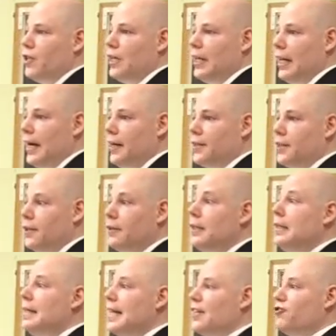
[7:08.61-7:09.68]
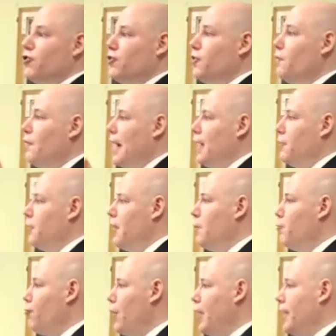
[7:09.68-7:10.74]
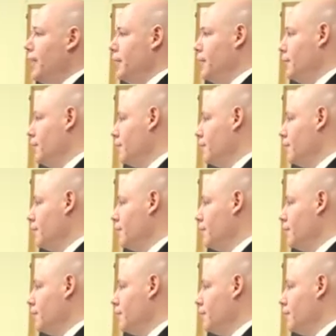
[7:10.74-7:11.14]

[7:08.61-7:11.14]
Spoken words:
in Atlanta. That's just the value of their brand.